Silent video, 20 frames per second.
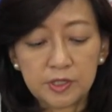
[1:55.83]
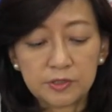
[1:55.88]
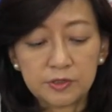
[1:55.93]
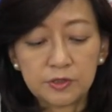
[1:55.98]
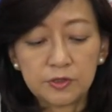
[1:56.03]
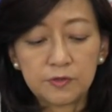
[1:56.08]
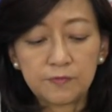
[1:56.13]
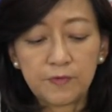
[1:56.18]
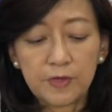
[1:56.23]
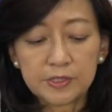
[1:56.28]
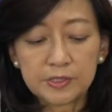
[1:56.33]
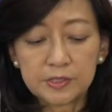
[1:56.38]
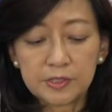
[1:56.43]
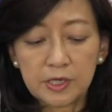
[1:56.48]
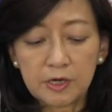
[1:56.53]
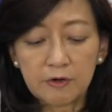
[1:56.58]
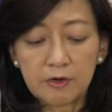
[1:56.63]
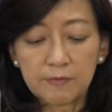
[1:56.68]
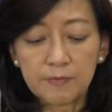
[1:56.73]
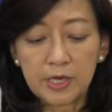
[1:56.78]
a new
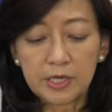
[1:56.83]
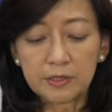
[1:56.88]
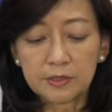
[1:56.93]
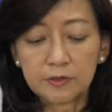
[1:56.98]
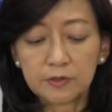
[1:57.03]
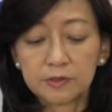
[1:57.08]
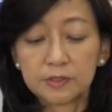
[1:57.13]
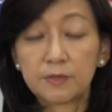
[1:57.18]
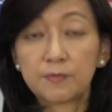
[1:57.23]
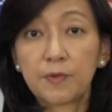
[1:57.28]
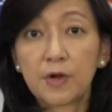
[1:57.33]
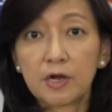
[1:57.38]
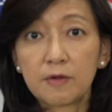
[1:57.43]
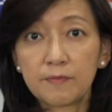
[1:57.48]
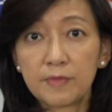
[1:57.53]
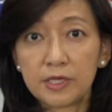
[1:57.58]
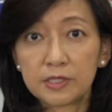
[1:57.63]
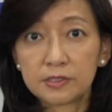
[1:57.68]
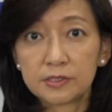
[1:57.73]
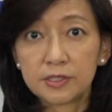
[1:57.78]
veterinary medical
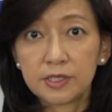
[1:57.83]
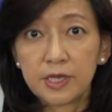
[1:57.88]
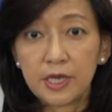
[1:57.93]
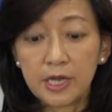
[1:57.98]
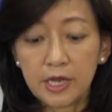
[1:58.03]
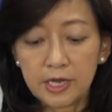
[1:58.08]
department